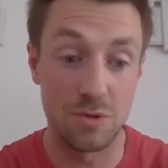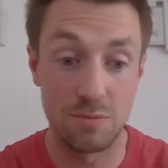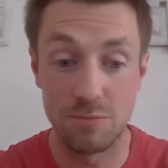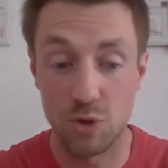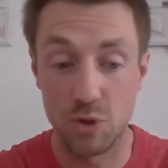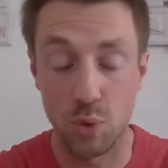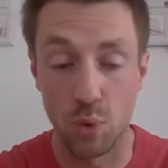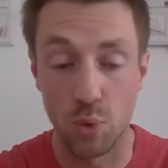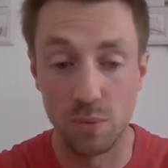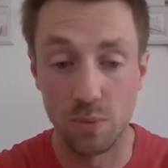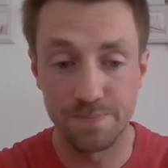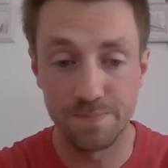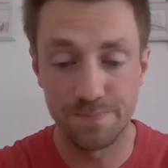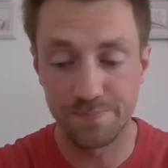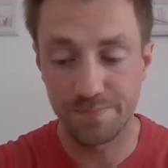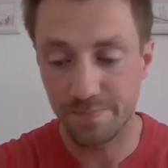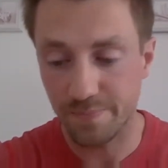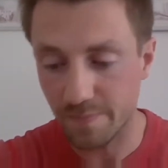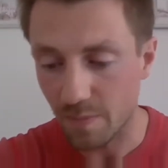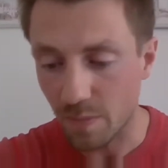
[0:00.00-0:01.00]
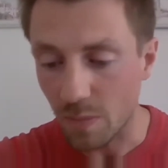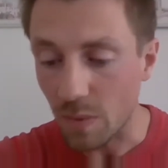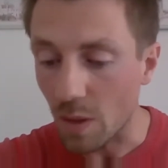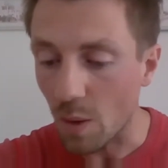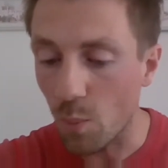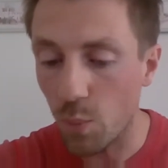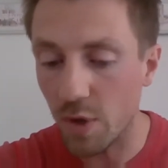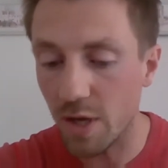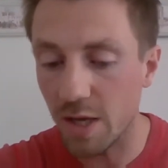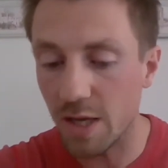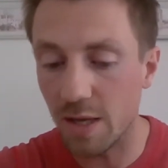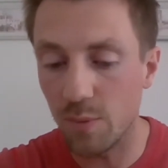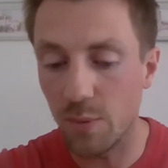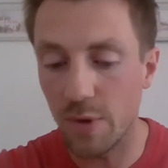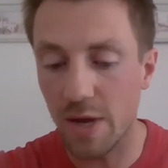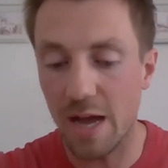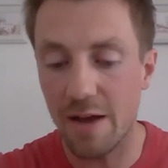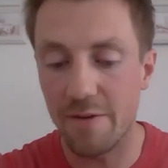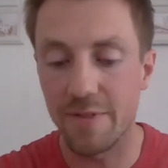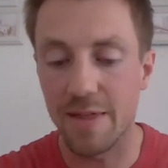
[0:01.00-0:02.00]
tool, we
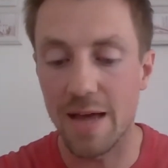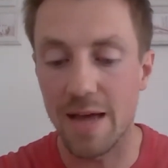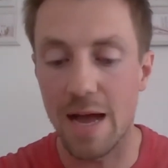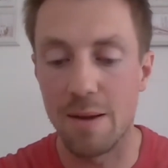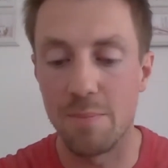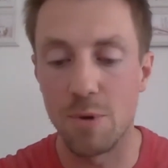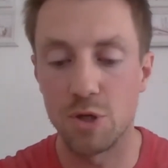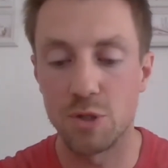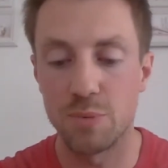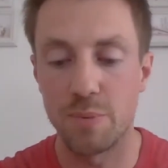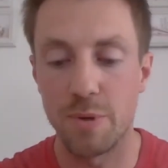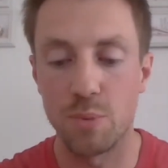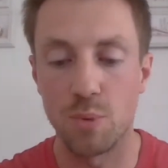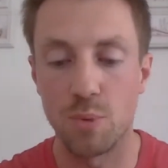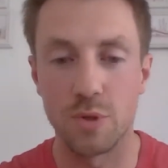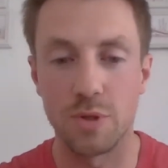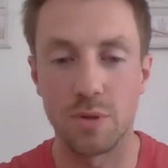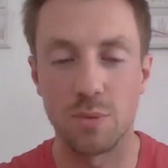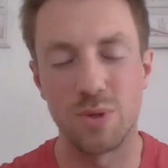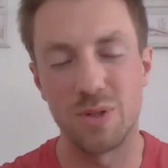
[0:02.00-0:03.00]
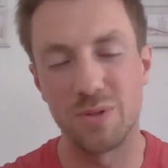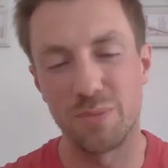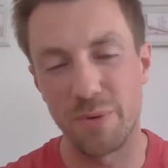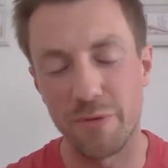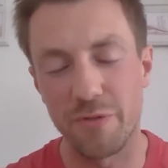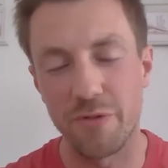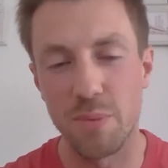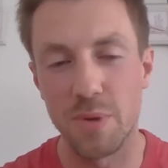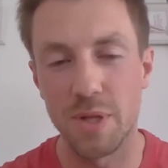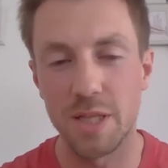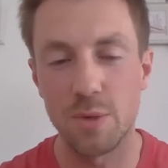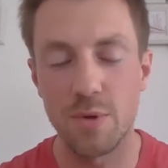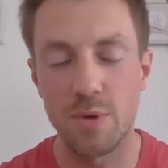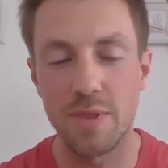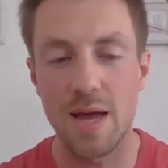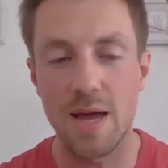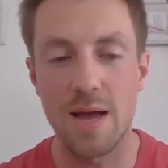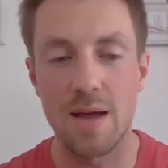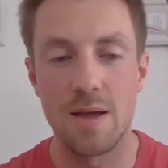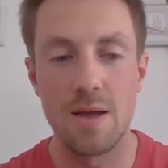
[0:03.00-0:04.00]
have that. And most people will be familiar with
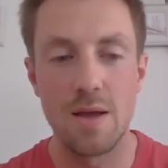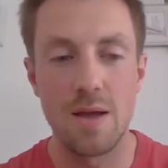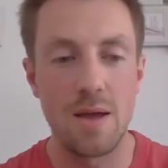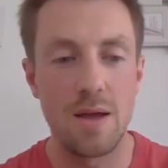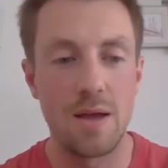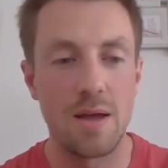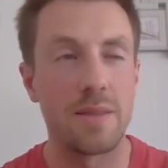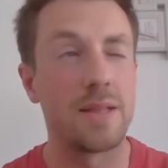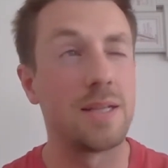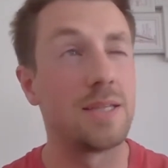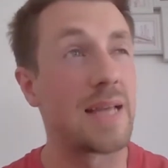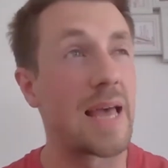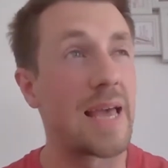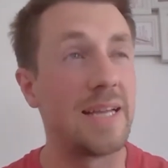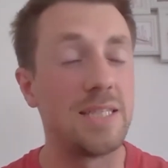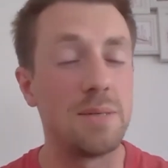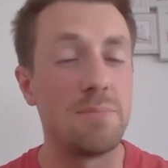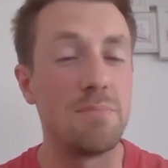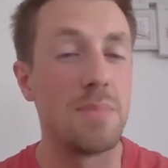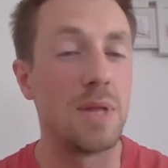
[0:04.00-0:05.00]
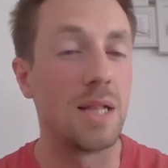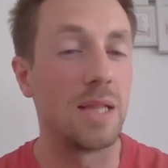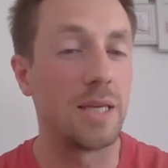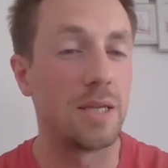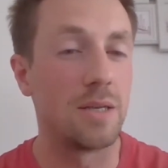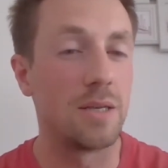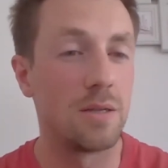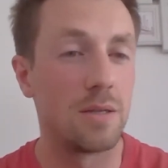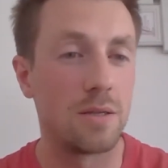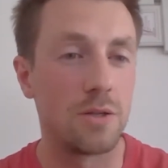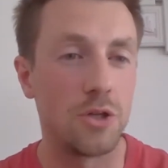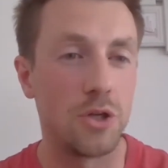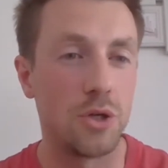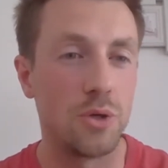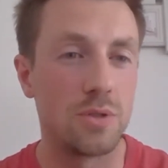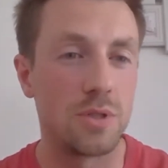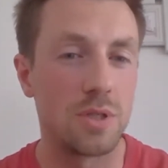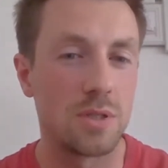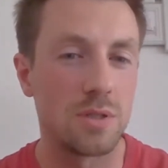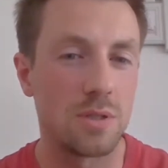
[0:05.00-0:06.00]
that. And there's 80 million
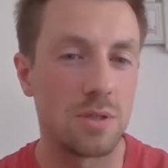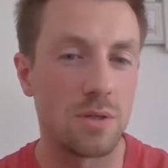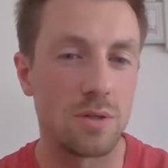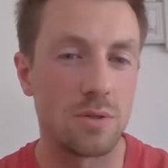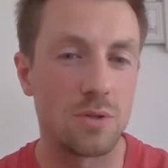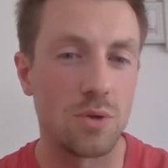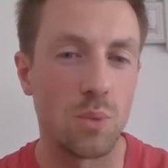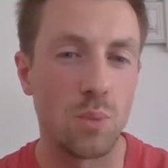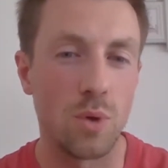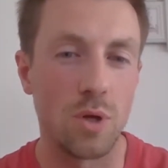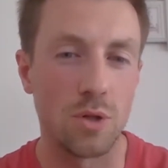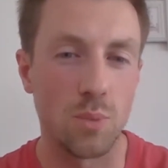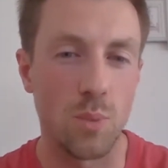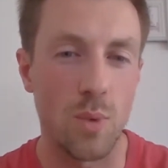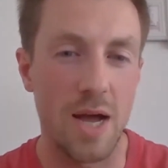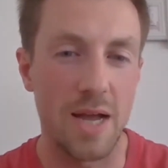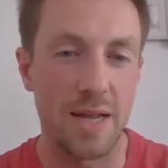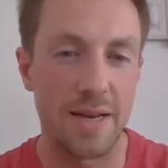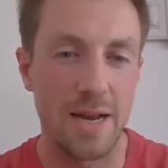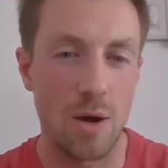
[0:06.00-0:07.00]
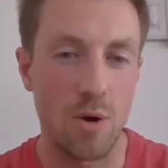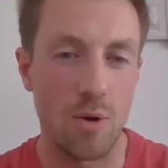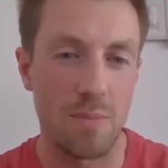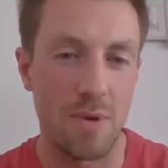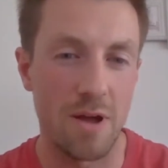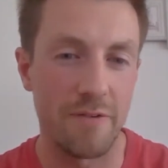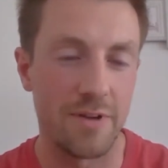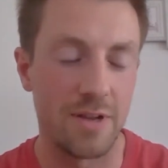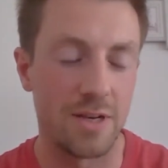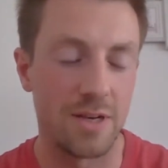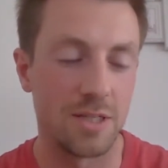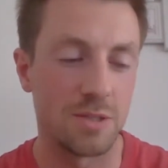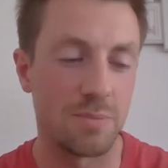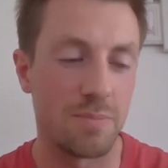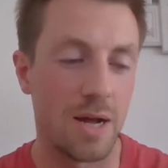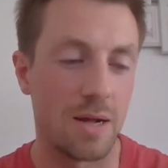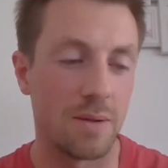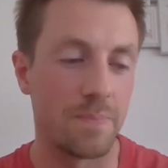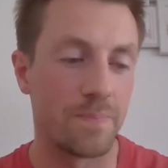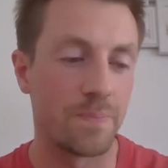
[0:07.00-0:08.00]
users worldwide now on
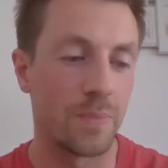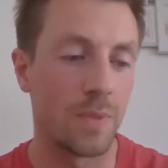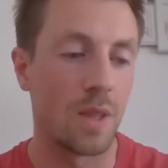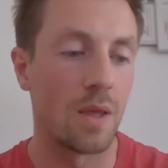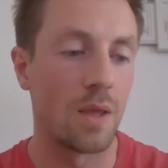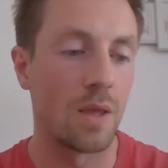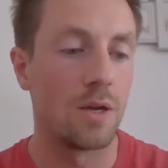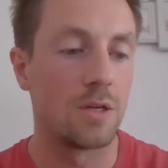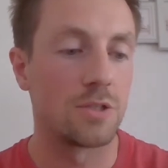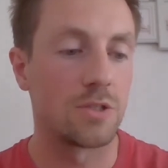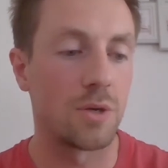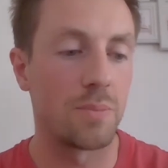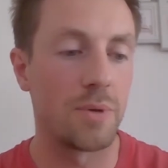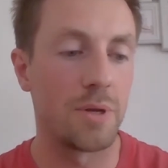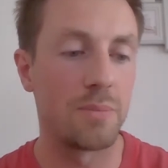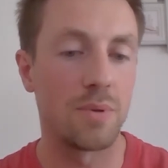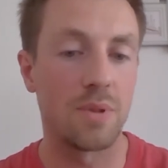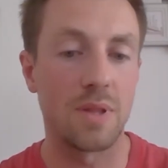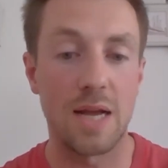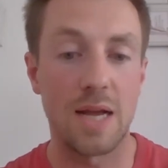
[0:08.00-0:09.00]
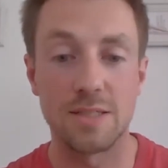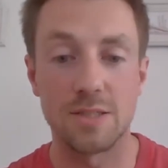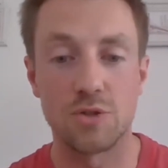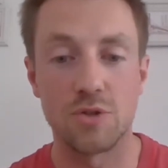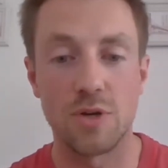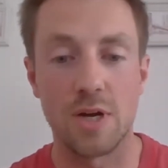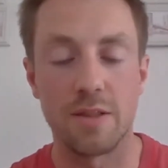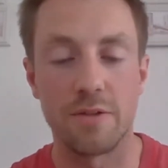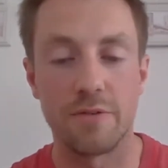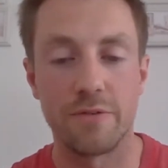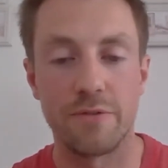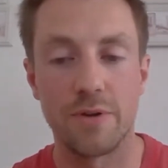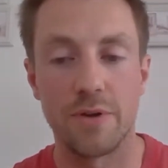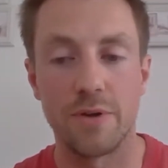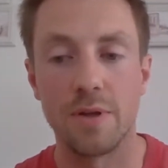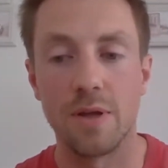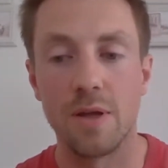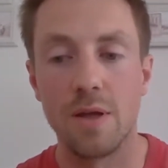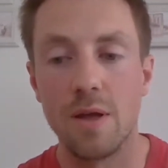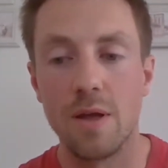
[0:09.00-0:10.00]
MyFitnessPal. So people like to track the
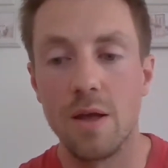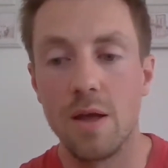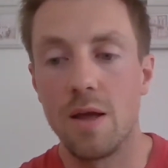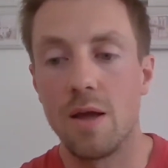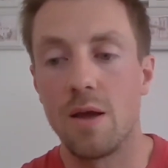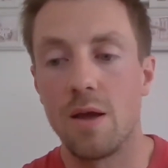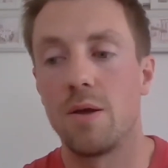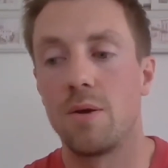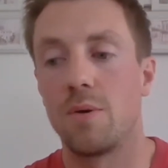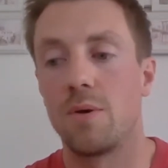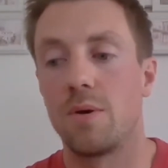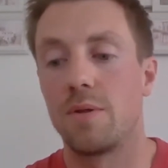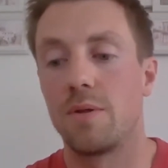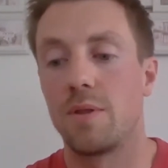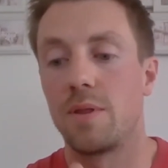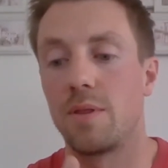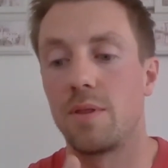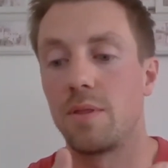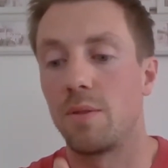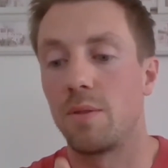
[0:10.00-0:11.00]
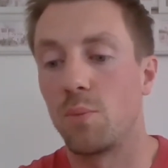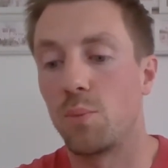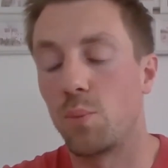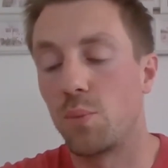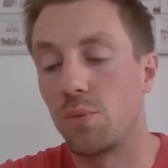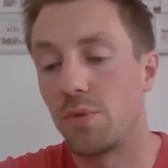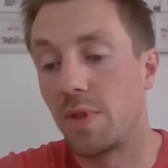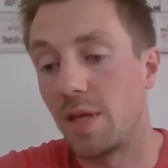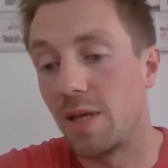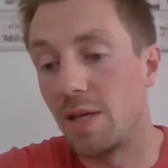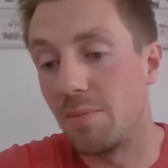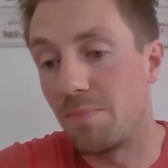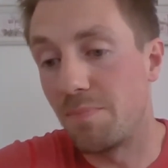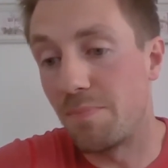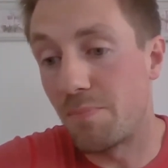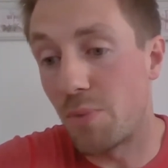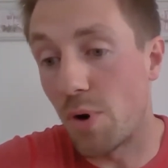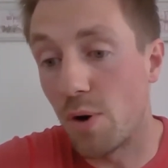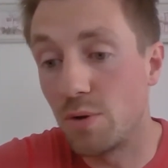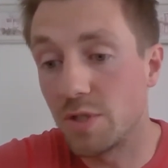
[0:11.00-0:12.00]
food. The
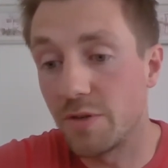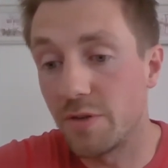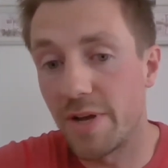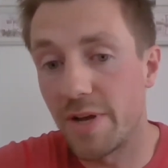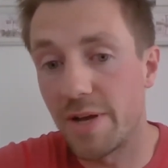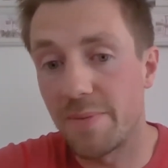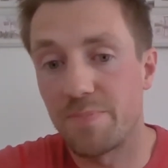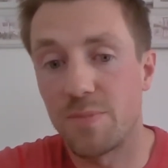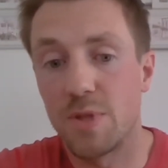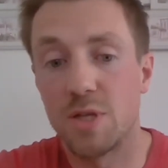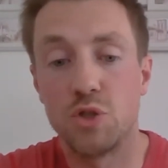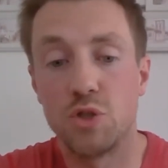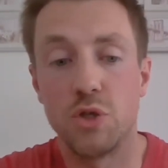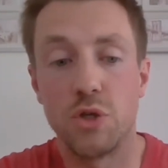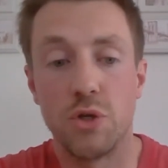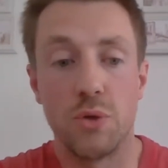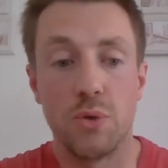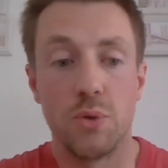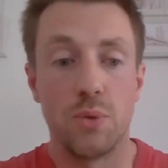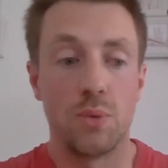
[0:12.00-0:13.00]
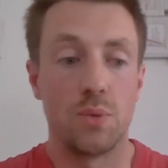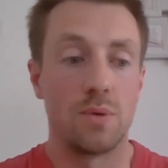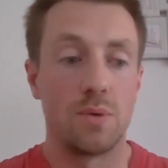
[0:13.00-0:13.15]
pros of it is you